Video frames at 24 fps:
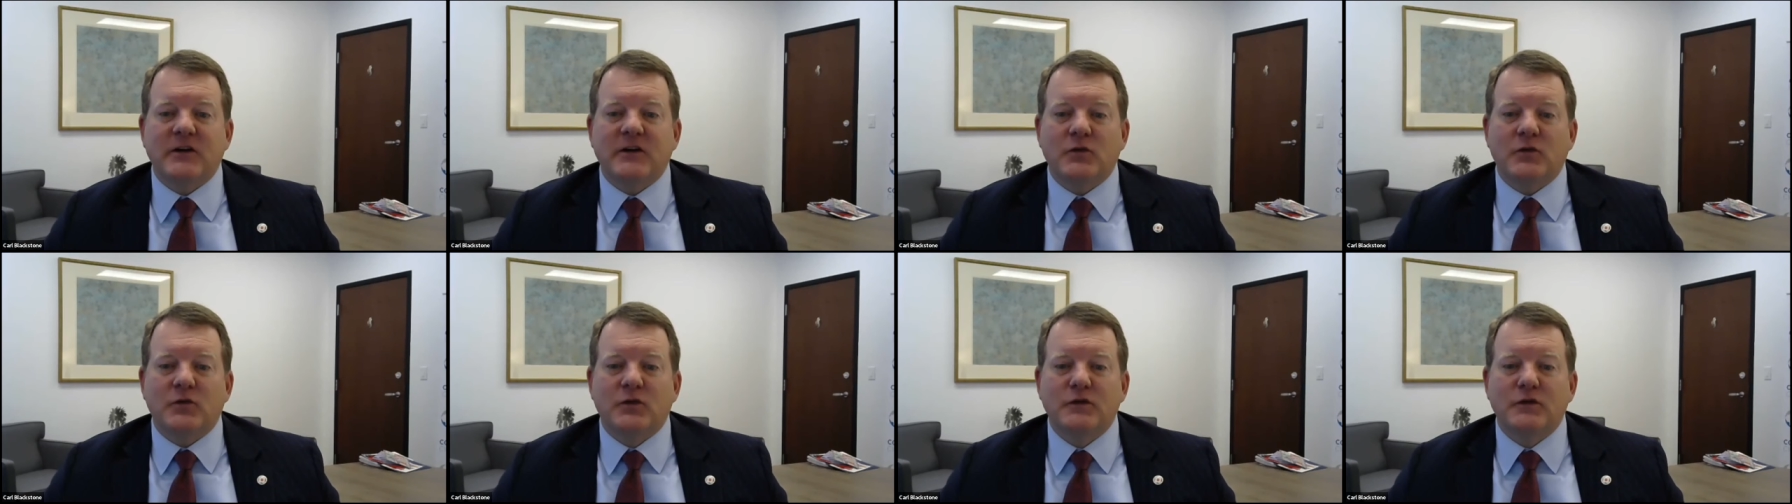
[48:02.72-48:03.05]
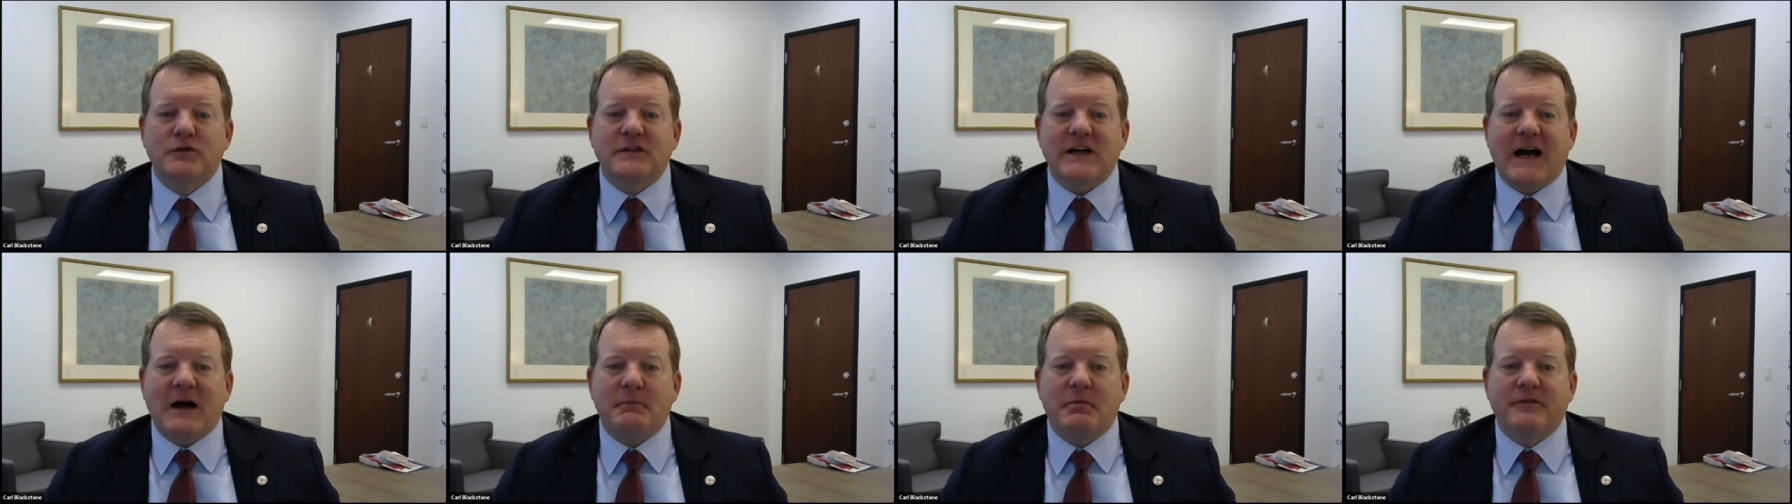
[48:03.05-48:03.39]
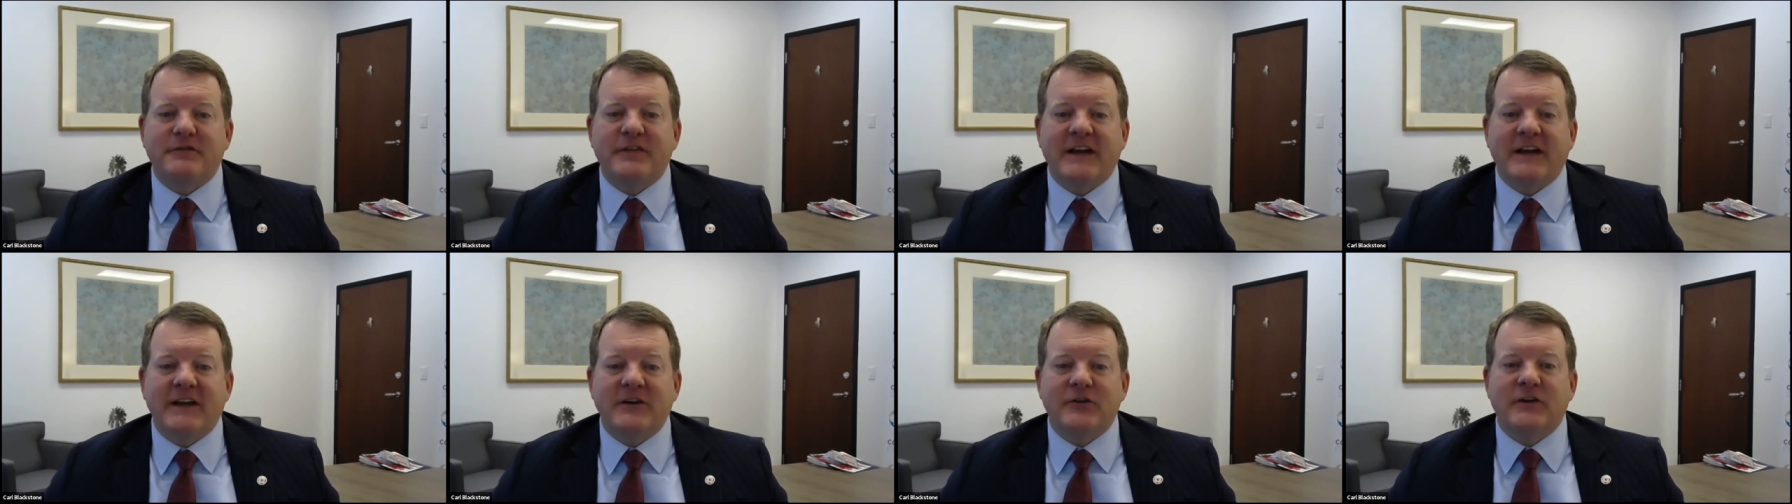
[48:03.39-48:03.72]
on the rooftop of
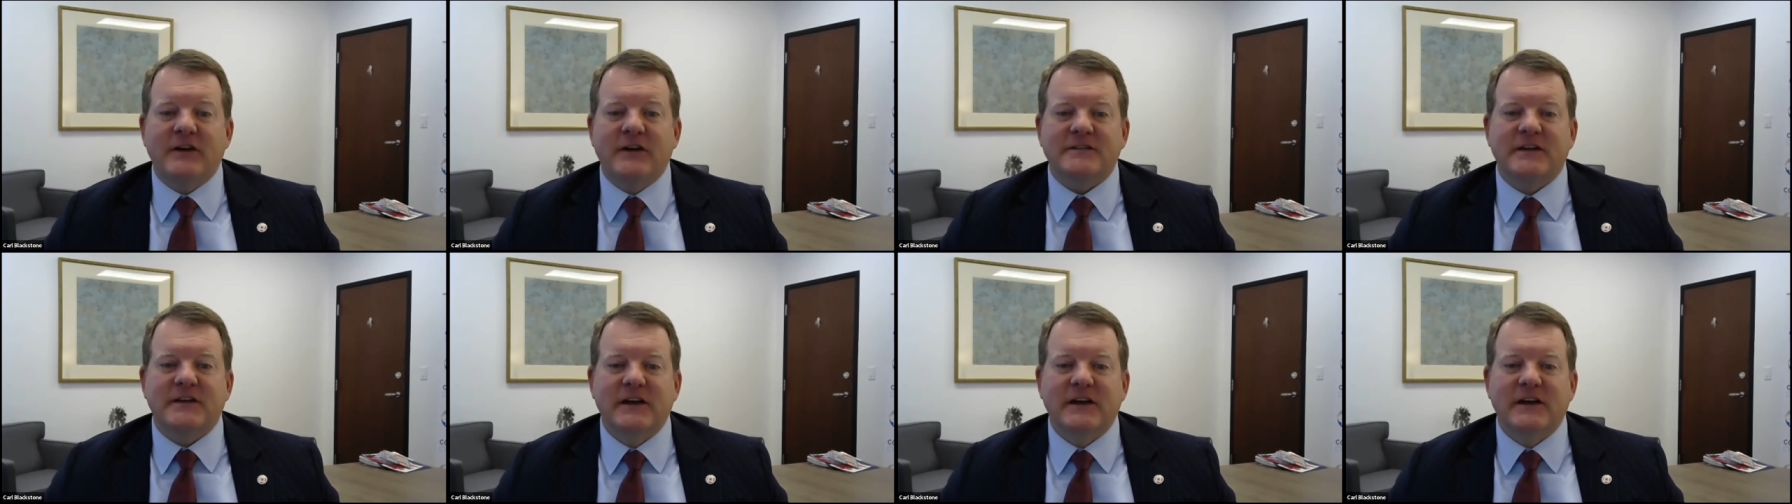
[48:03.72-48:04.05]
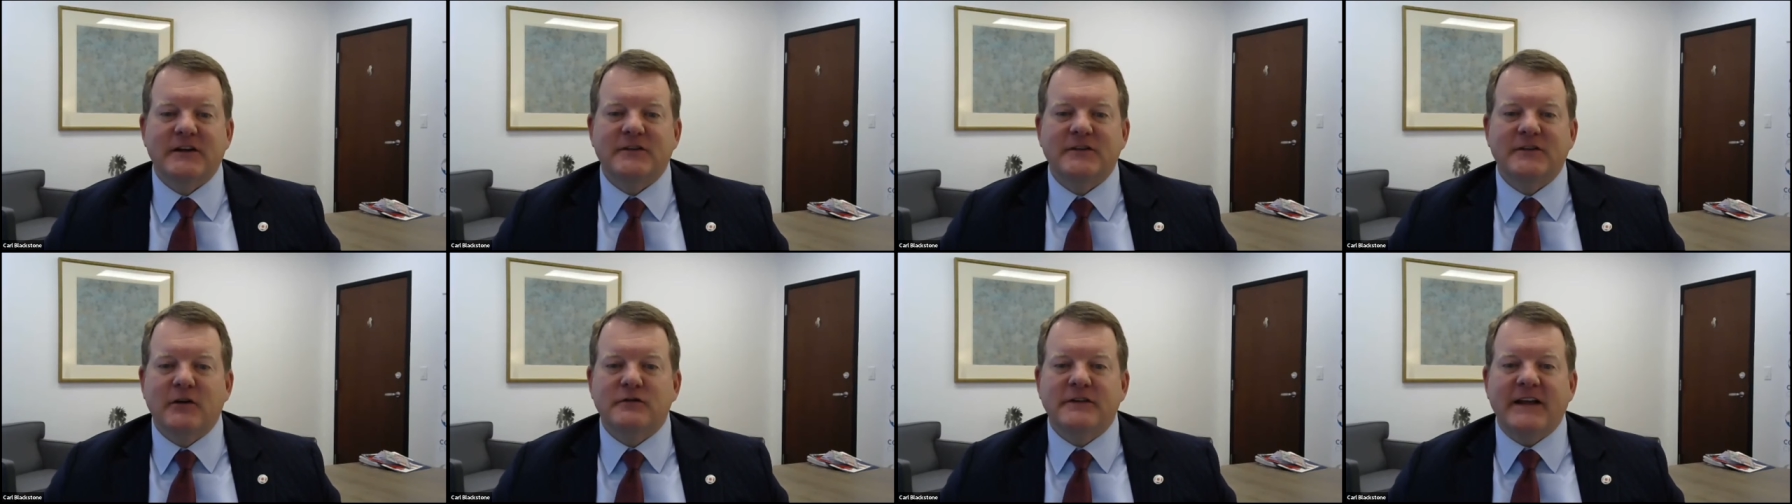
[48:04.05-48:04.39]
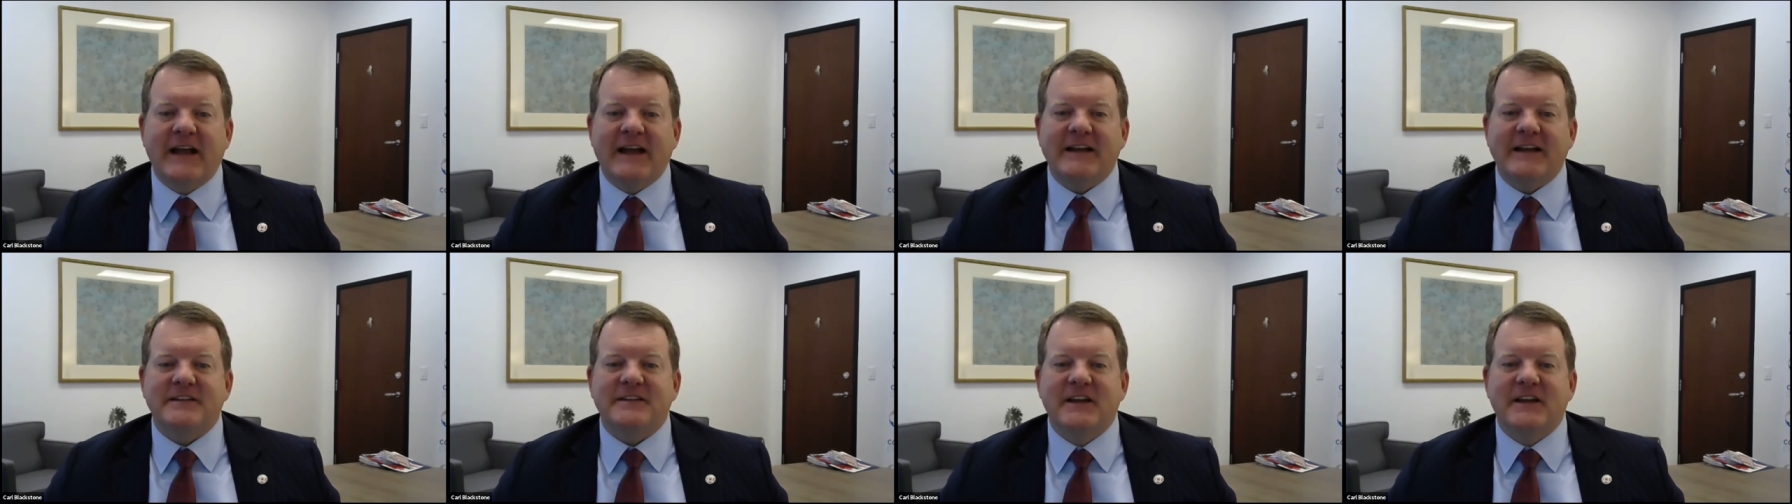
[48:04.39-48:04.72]
Hendrix, go
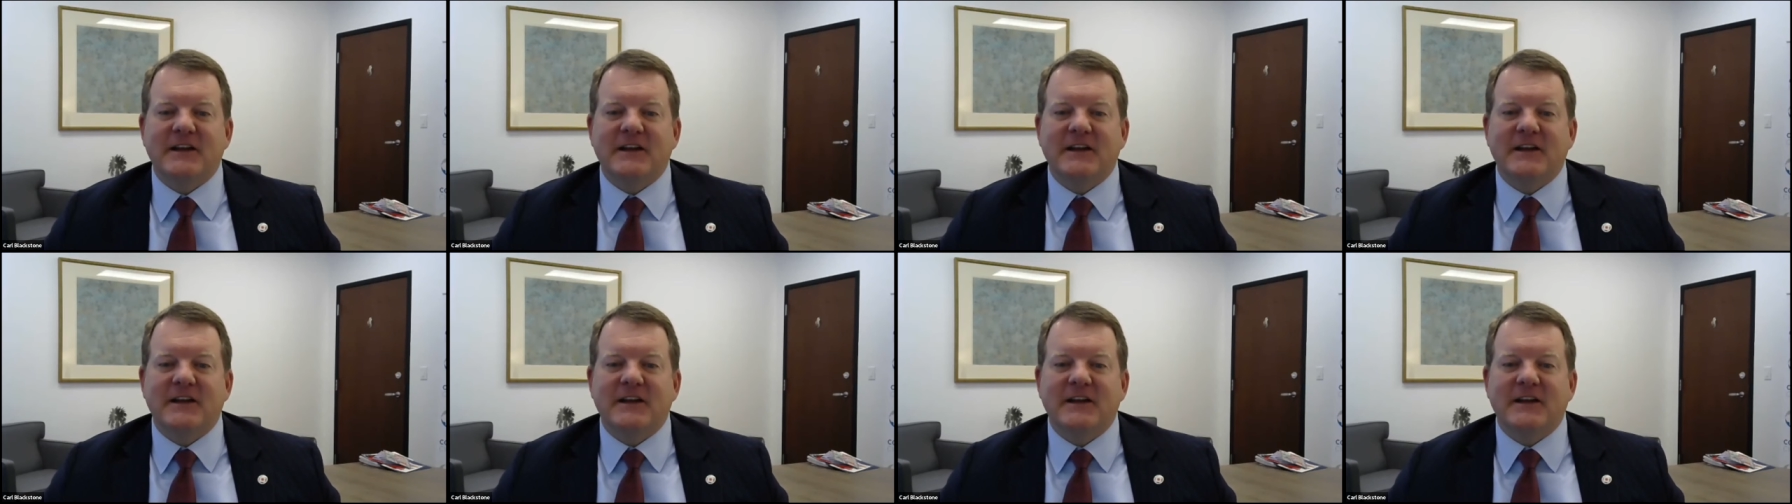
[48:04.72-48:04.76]
dancing